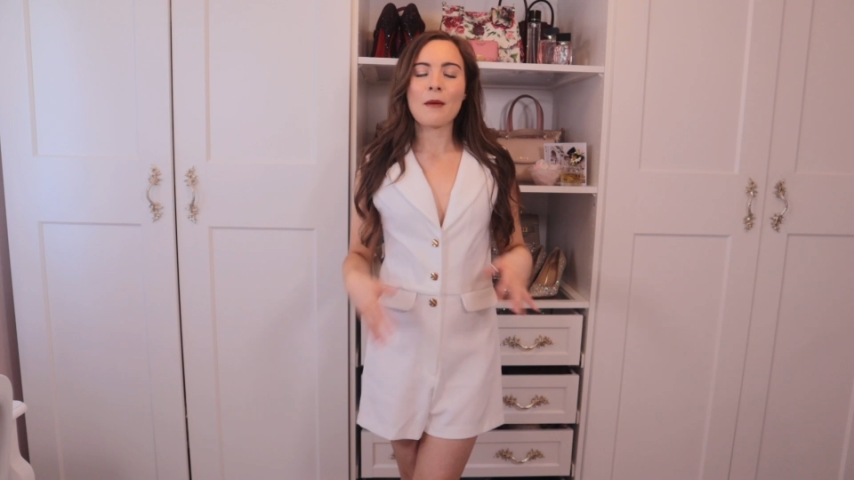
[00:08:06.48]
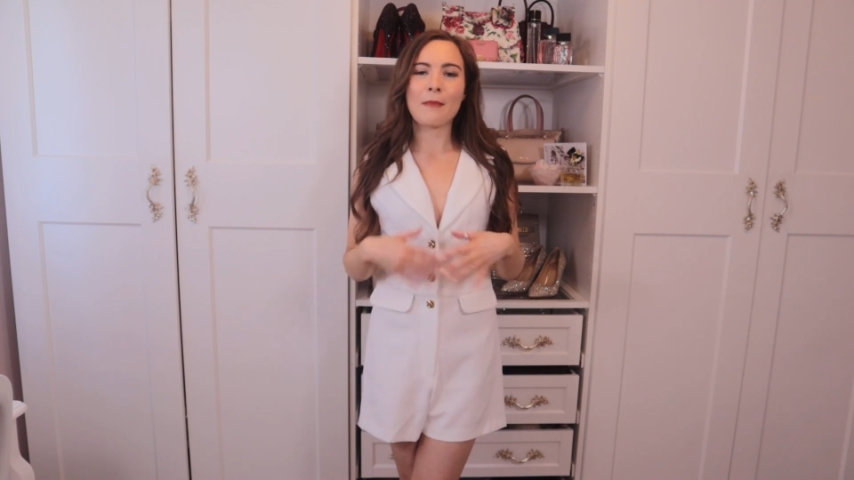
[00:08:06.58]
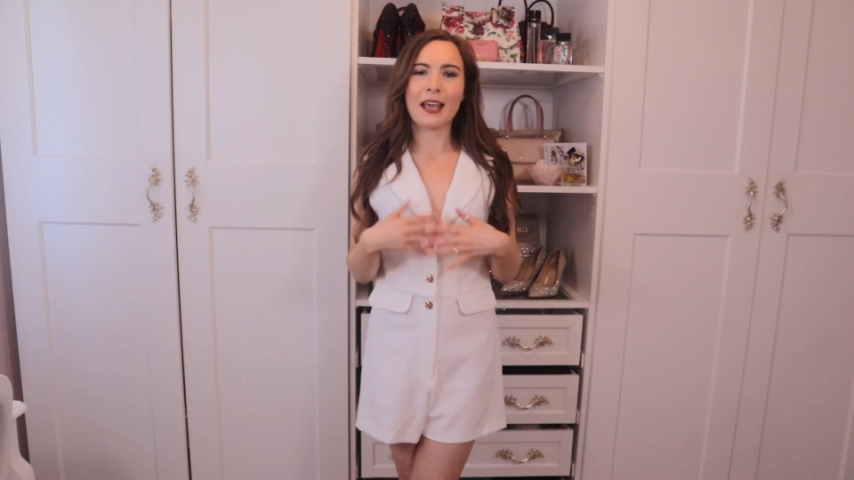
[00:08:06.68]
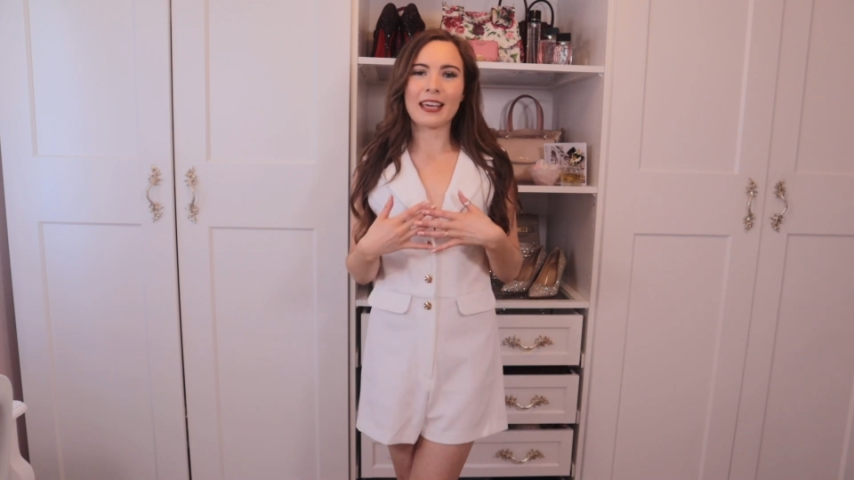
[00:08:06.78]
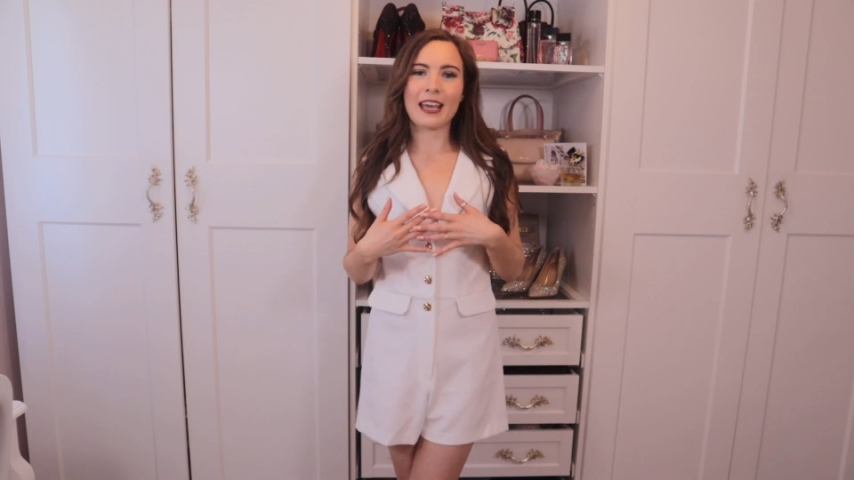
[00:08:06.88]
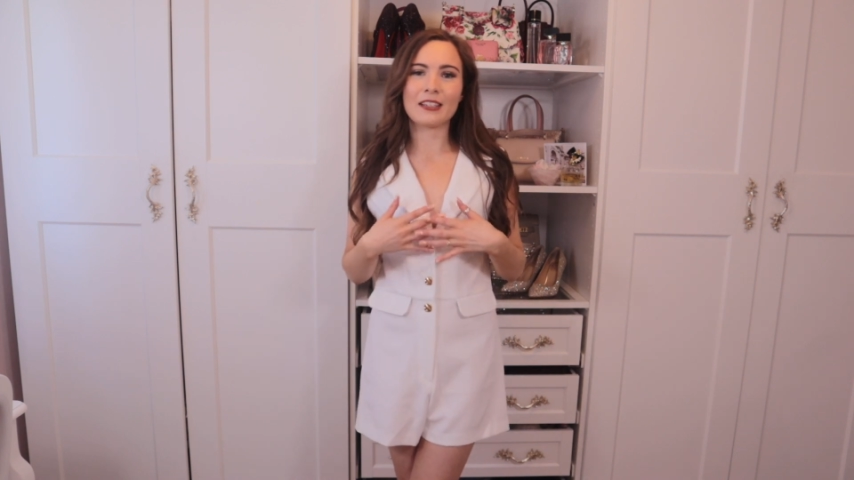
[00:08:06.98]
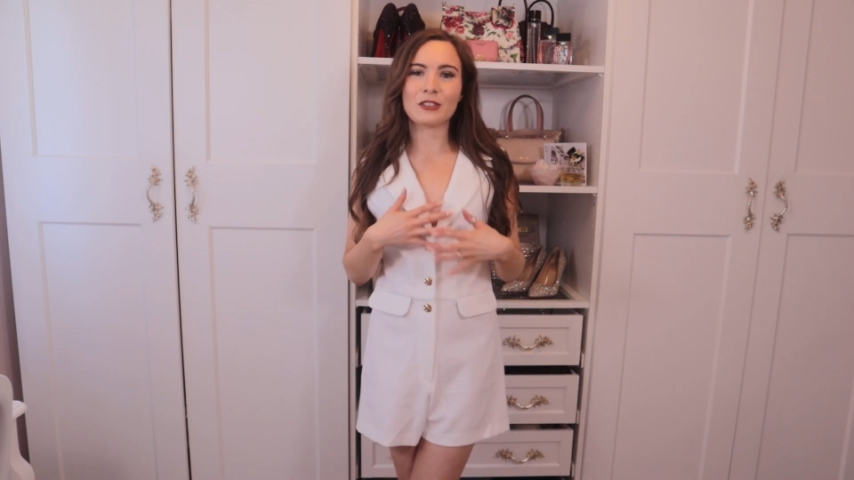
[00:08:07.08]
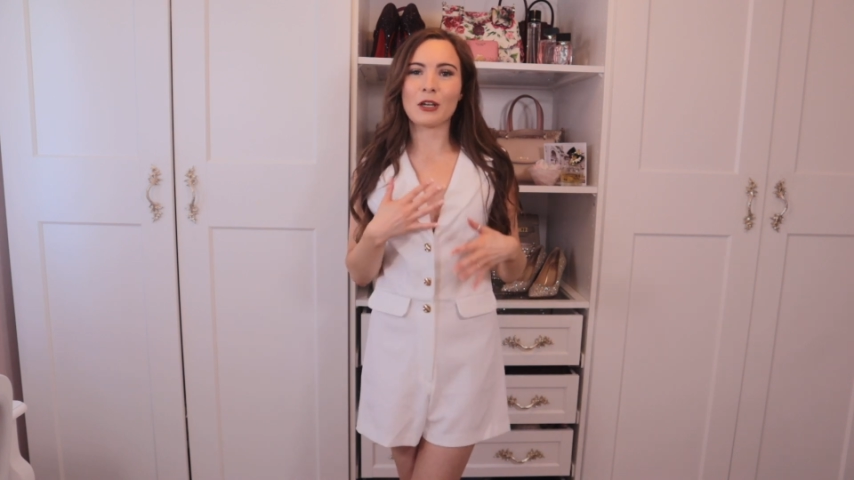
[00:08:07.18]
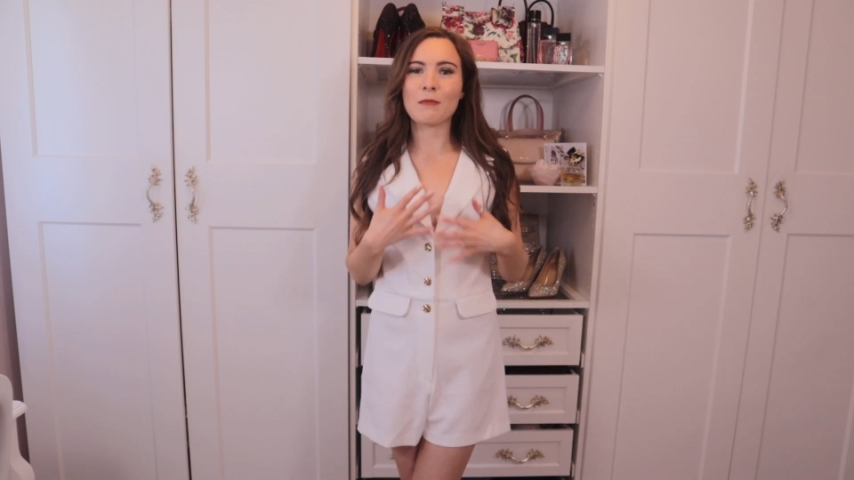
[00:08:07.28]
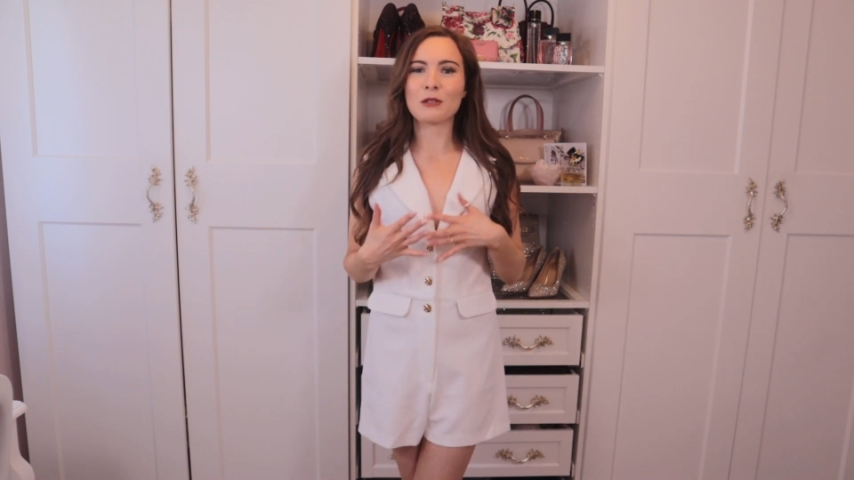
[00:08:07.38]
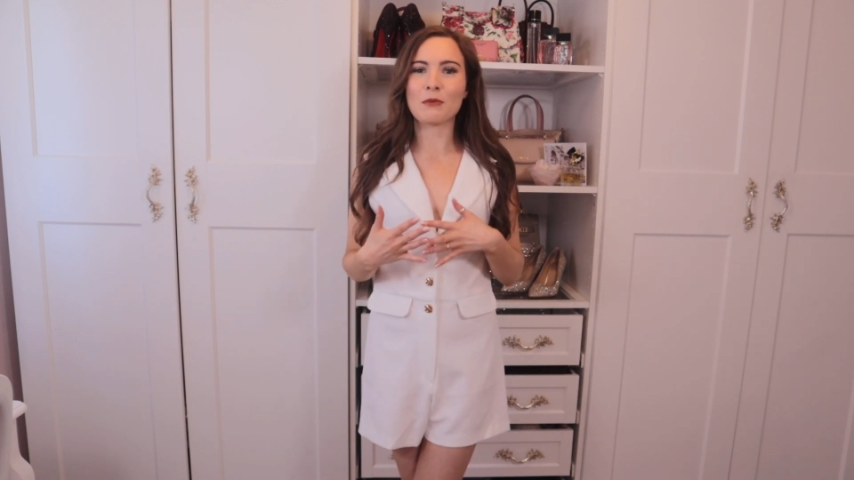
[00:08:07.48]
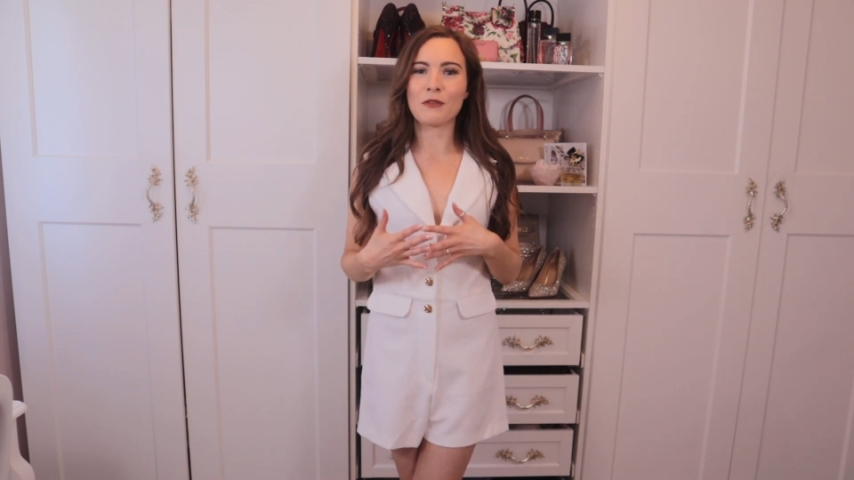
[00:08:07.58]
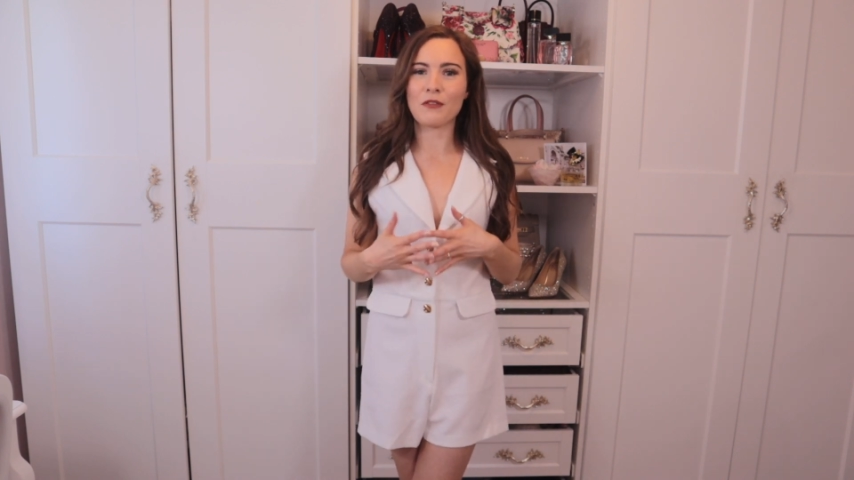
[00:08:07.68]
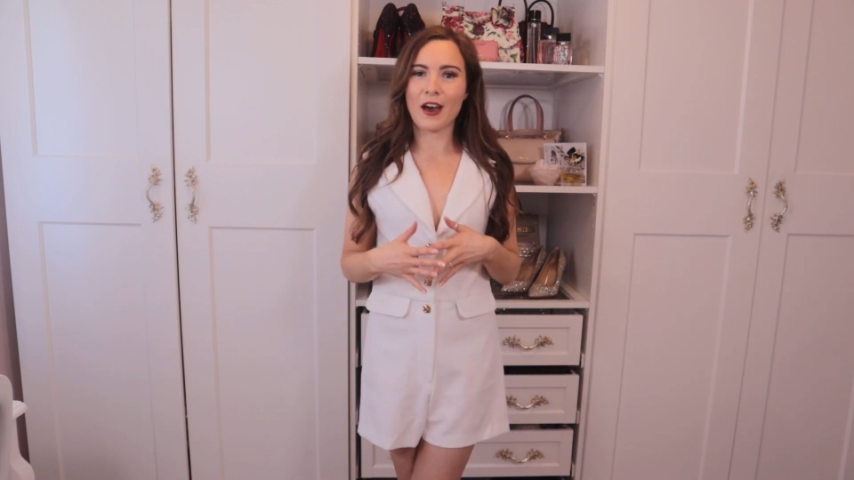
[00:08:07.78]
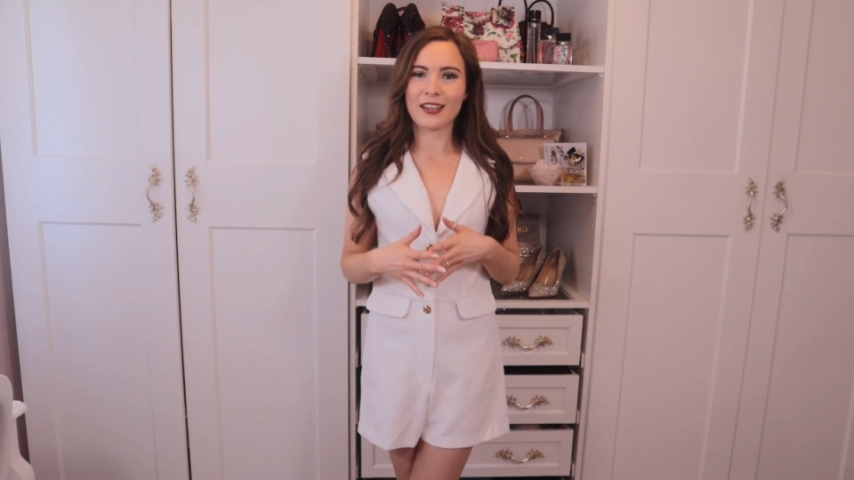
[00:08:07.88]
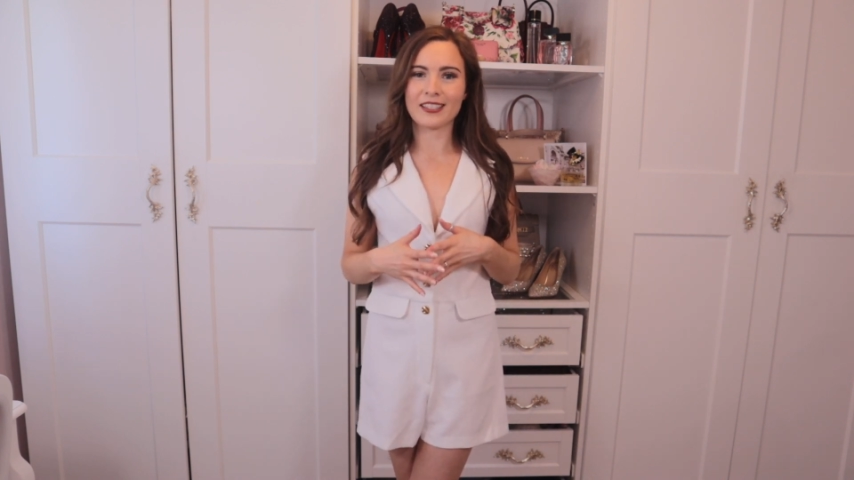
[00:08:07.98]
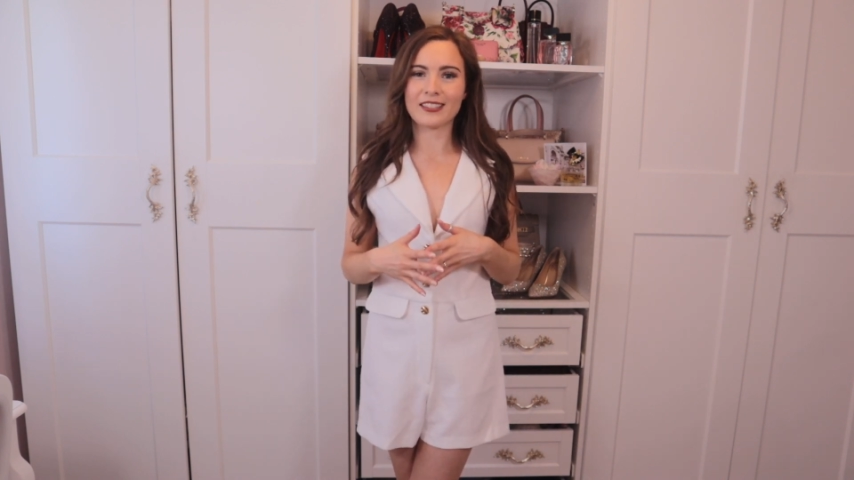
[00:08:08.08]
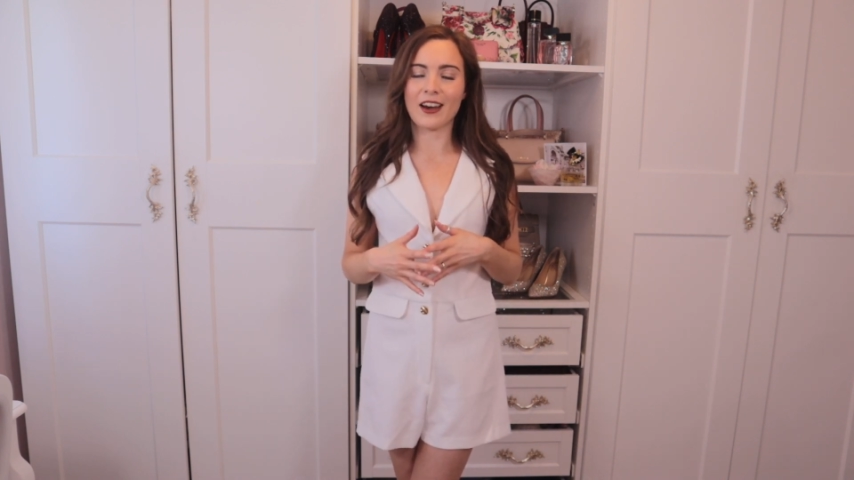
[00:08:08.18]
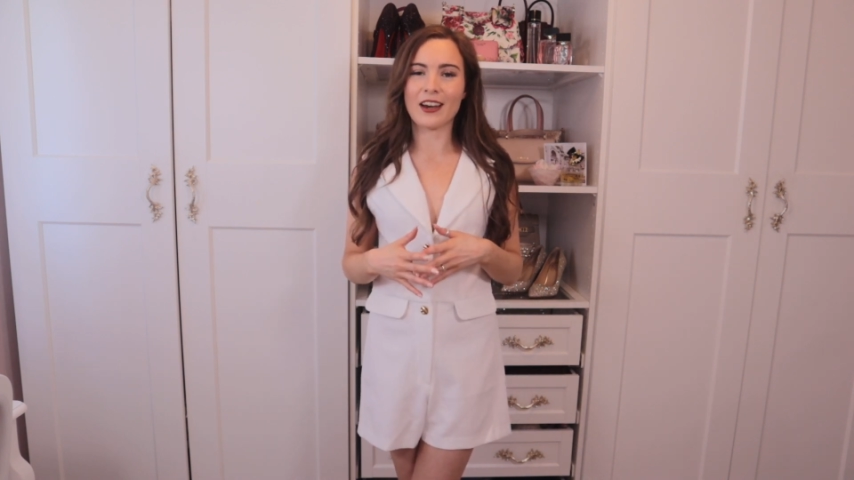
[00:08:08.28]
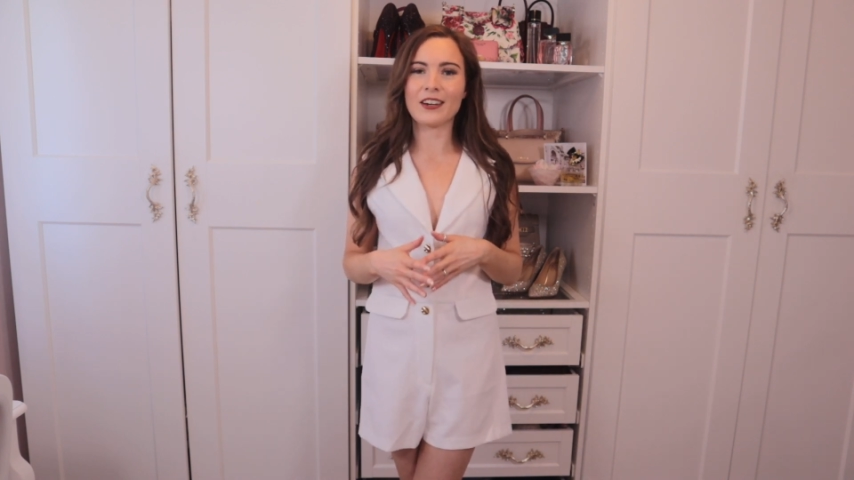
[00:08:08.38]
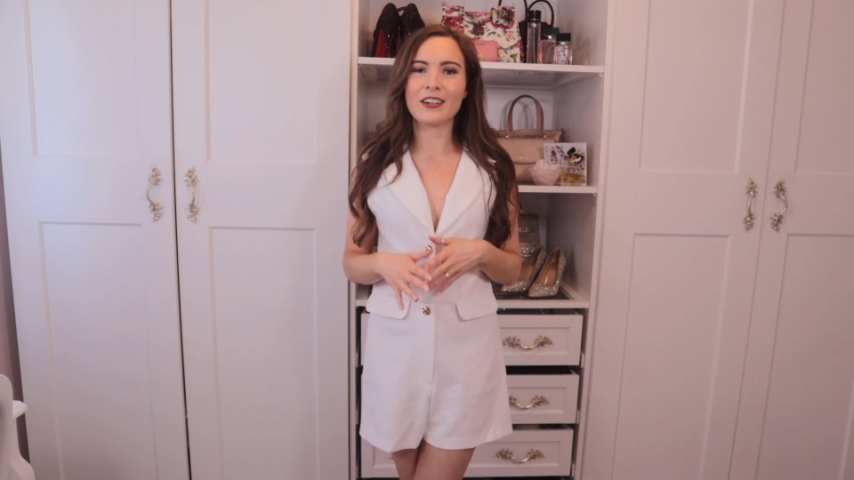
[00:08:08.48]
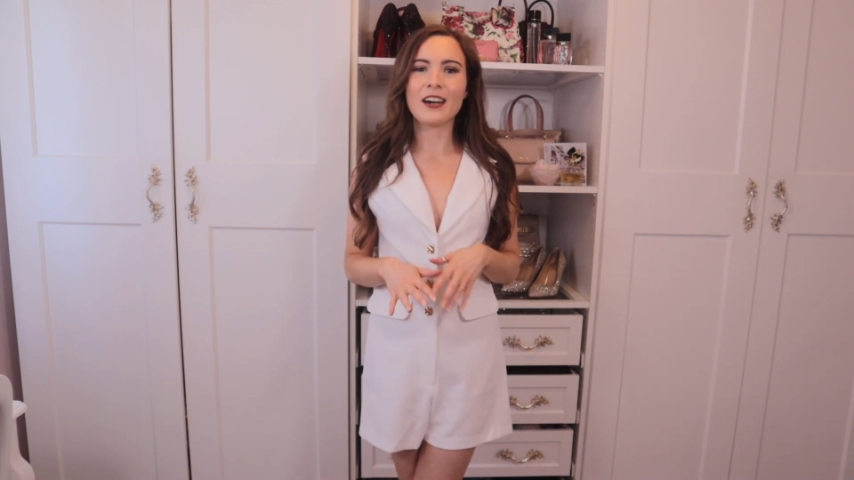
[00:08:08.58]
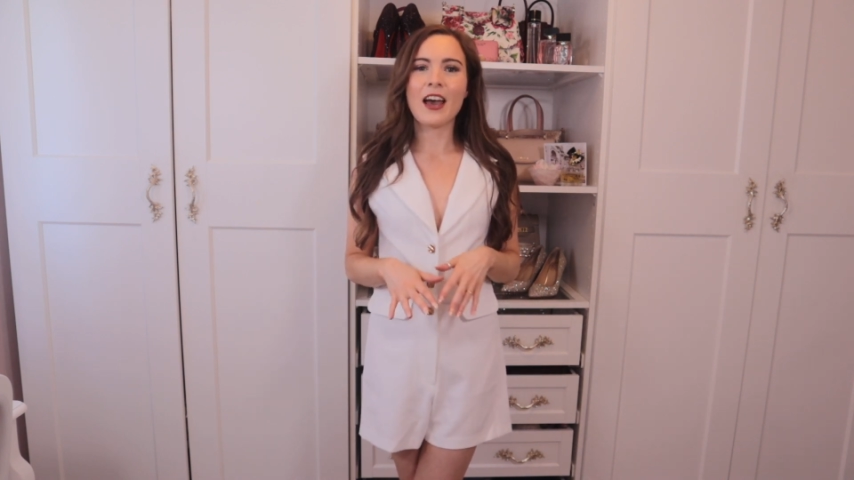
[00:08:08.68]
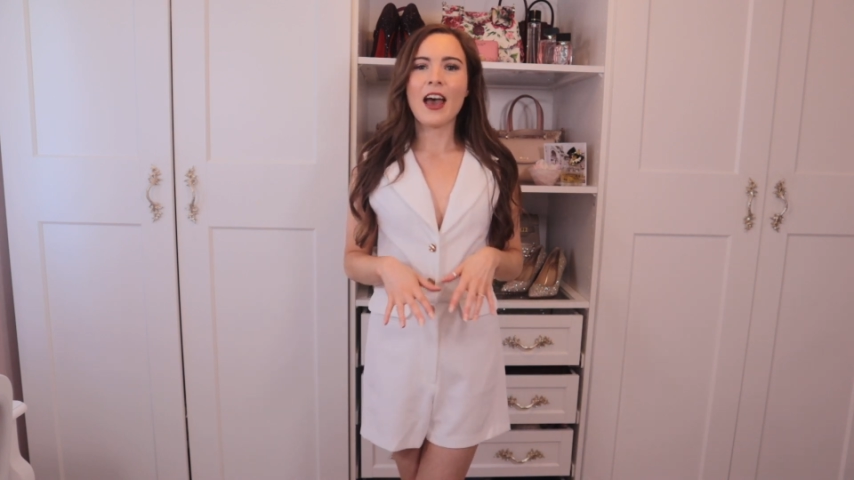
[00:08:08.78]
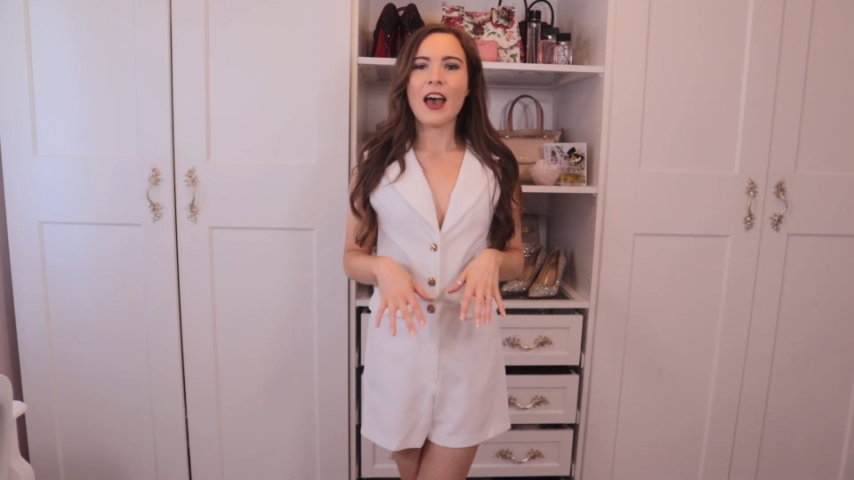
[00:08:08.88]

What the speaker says: make it so much more versatile.